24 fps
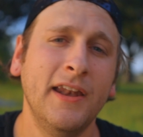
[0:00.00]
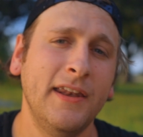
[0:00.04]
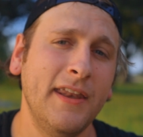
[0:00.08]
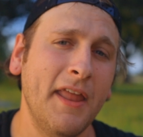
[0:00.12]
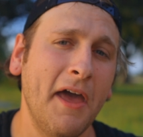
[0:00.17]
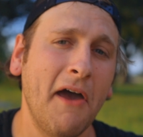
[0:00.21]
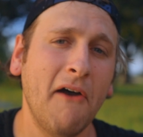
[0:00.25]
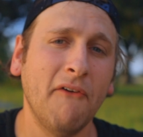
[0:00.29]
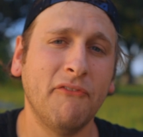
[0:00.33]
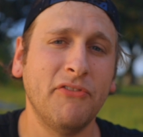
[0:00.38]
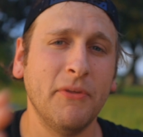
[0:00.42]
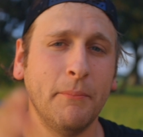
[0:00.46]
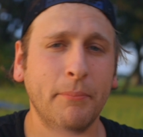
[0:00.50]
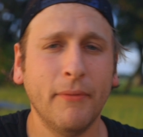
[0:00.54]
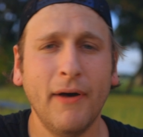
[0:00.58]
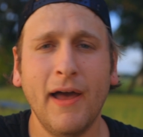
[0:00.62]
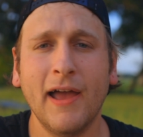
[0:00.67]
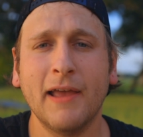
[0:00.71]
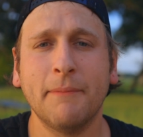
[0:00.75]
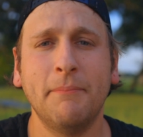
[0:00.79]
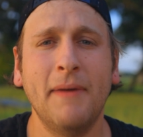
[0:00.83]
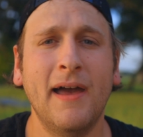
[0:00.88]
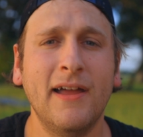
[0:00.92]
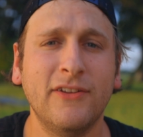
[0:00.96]
Now, if the
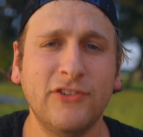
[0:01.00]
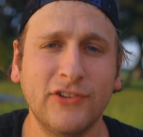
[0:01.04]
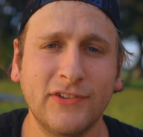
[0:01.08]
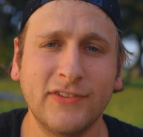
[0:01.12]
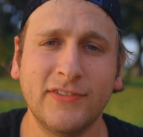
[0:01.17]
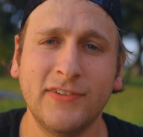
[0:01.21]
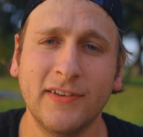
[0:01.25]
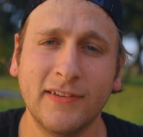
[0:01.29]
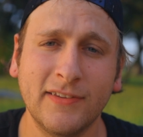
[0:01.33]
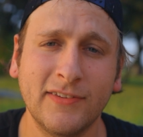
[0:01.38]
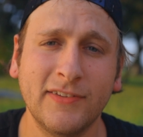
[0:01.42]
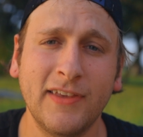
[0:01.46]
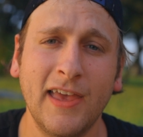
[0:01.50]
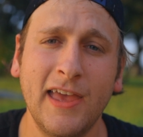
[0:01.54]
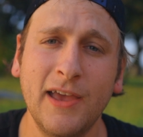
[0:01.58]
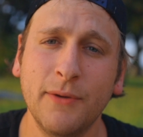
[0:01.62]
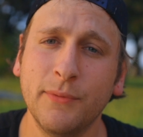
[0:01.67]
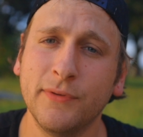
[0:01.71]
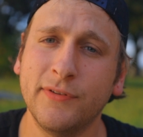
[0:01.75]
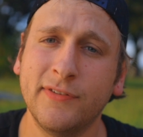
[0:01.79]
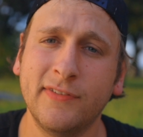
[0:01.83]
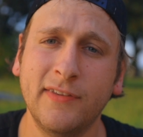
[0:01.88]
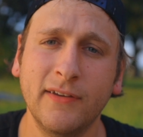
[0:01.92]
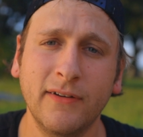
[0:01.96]
Blackmagic 6K
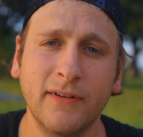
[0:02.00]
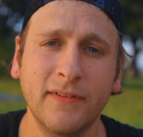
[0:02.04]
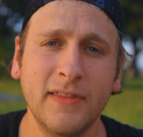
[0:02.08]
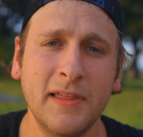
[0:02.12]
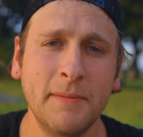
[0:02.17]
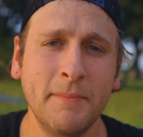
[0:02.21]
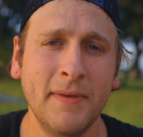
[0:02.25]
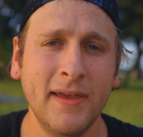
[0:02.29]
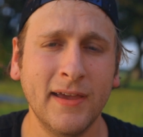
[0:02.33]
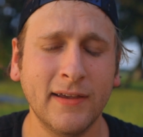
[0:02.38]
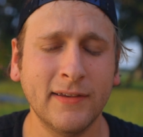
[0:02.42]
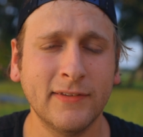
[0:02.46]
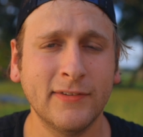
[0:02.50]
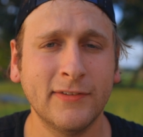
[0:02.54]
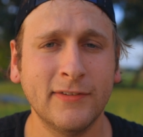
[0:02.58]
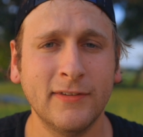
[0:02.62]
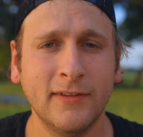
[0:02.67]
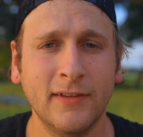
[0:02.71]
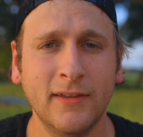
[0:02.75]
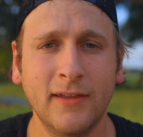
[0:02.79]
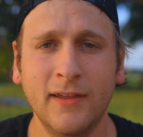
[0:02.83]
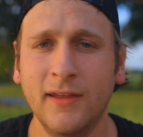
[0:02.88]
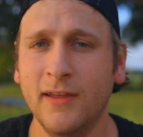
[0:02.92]
was still in the mix,